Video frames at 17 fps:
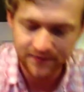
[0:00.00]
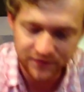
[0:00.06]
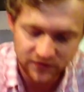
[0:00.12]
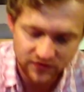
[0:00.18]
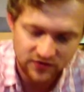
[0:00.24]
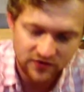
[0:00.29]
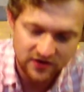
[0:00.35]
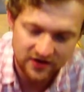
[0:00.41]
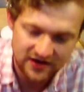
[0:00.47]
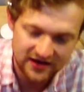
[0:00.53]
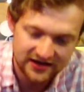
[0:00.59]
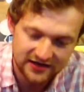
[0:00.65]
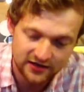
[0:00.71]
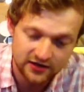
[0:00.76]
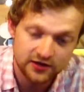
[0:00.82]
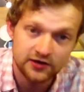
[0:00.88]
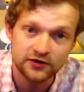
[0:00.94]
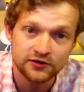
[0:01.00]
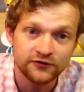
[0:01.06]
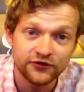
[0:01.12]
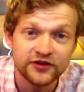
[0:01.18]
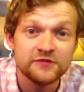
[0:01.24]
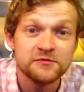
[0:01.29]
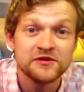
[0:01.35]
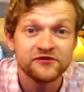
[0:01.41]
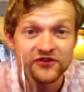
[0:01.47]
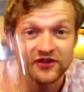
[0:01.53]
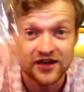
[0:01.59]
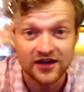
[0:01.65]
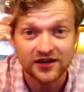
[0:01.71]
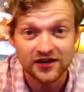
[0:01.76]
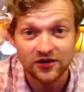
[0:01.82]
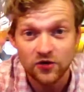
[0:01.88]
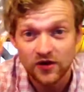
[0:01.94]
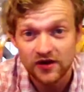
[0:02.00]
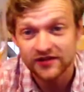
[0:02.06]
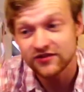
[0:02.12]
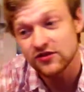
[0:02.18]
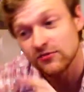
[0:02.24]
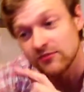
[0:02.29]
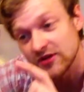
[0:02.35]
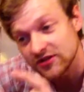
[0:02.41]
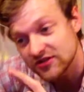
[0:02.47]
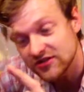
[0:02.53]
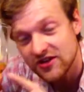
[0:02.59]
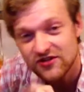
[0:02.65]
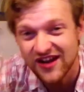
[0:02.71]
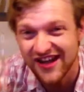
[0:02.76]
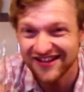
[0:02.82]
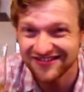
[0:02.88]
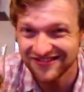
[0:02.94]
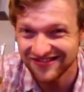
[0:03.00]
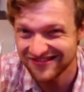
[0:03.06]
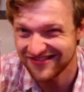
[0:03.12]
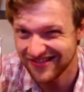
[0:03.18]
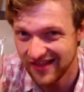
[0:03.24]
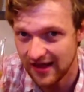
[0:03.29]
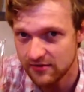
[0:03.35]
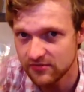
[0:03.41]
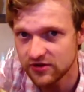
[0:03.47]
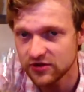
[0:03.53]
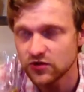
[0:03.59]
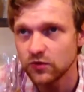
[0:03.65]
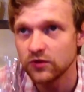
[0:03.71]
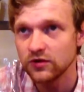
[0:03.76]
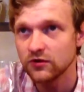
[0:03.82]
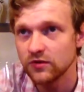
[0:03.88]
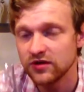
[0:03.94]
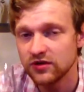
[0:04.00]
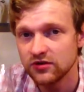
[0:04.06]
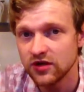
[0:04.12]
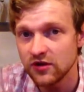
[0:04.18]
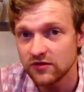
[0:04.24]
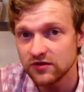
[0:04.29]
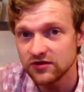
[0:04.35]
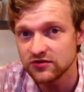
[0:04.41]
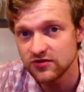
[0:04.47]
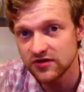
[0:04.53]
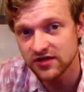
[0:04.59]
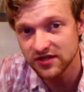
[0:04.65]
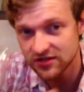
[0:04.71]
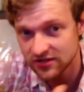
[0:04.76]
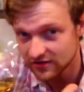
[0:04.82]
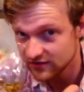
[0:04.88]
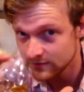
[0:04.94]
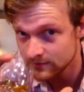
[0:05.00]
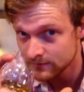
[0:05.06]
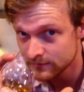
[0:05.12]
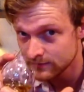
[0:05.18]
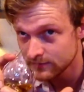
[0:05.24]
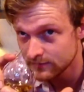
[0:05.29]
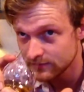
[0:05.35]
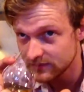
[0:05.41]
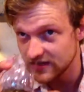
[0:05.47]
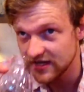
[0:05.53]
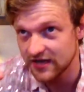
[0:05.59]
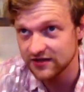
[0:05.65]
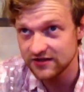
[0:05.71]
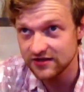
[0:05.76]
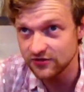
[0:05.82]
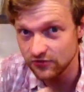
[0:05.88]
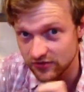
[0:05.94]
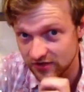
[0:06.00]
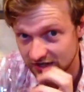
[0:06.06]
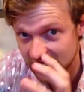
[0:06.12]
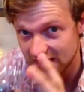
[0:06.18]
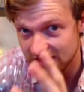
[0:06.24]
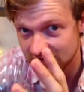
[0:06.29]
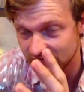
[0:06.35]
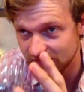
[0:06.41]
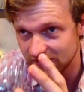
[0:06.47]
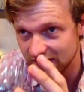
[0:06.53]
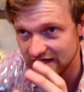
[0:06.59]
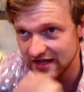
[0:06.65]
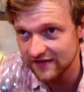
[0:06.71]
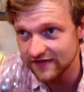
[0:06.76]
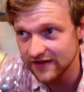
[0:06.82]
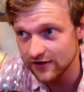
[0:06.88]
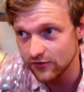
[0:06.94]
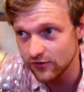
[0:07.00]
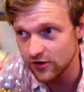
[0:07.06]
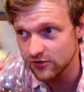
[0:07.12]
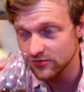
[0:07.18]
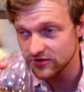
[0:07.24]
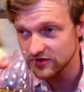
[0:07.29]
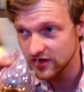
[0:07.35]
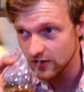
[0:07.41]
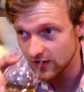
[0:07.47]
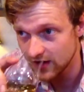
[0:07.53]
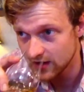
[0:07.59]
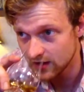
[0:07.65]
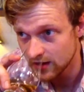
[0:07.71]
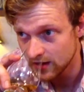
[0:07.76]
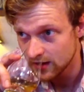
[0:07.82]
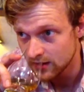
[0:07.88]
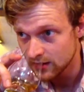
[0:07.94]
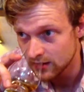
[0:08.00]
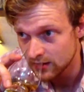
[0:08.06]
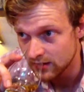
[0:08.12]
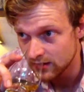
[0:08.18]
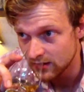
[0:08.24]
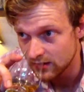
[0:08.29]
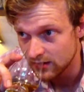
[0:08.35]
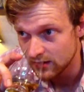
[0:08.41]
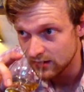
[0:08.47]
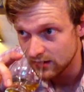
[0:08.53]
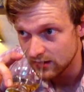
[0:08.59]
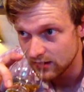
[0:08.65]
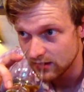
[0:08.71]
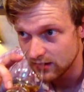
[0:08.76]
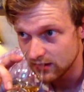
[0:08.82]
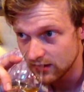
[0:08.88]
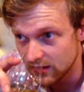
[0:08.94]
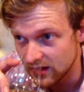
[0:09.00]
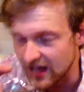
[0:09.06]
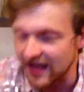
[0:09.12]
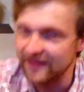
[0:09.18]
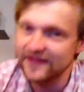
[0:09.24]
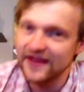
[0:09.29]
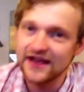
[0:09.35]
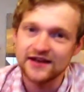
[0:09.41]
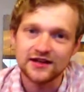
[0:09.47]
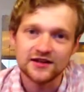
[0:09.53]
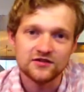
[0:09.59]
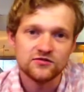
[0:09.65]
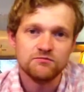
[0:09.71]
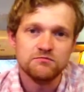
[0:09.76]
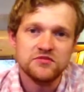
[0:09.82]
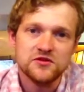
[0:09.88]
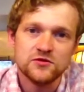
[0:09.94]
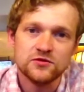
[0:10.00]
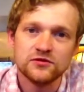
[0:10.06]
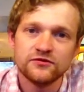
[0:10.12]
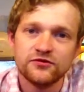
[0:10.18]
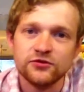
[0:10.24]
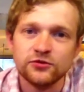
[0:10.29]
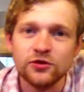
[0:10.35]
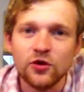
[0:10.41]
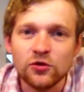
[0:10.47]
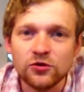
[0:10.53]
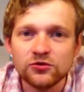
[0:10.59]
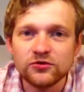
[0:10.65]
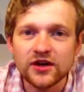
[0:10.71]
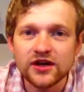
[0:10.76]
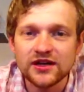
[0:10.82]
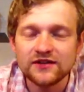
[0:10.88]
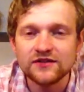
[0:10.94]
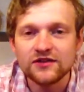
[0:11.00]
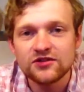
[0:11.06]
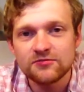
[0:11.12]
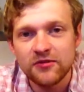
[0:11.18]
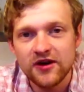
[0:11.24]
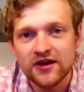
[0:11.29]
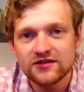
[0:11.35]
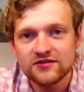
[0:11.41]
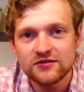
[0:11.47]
Alrighty, forgive me for cutting quite so much. Don't add that much water when you're going to drink it, just tasting to really kind of get the aromas going. And that is beautiful. Already the spice